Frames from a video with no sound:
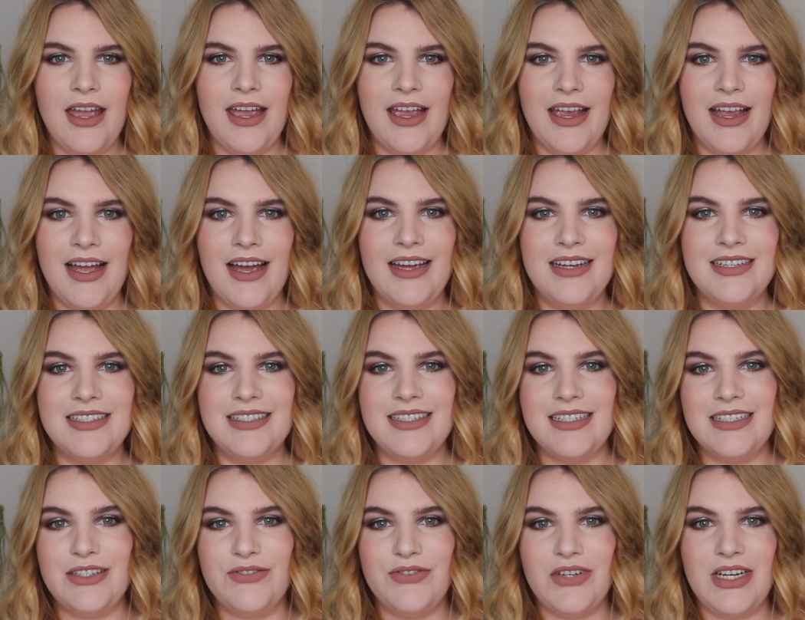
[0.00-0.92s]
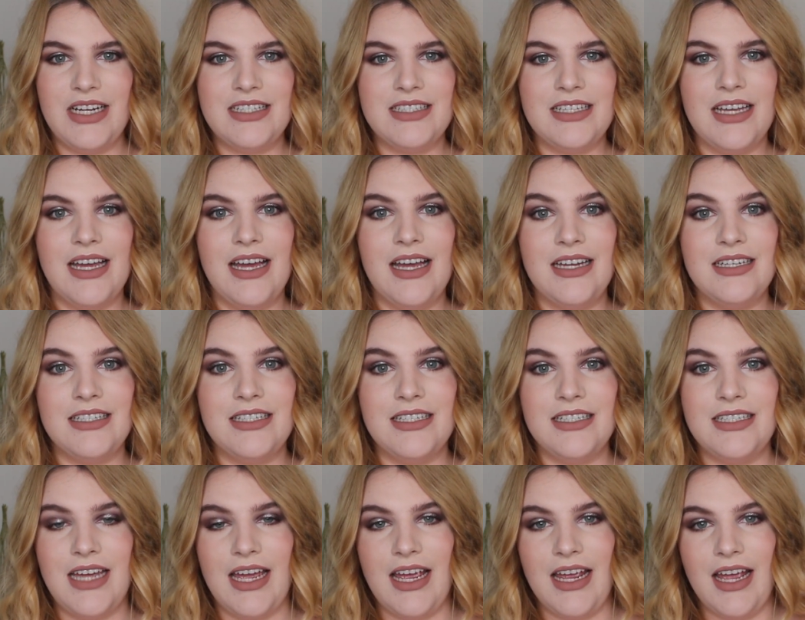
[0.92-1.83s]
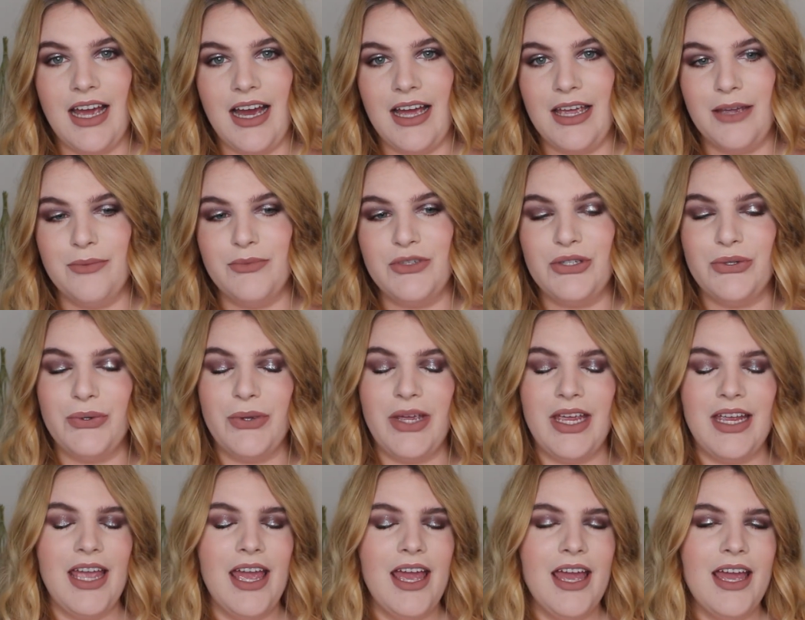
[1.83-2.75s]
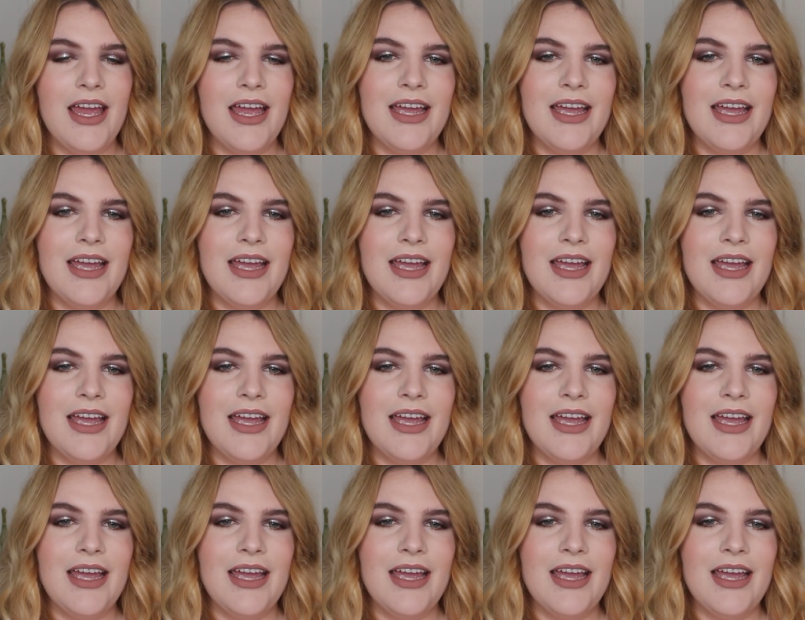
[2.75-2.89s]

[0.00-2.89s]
Hey guys, it's Vanessa and today I am doing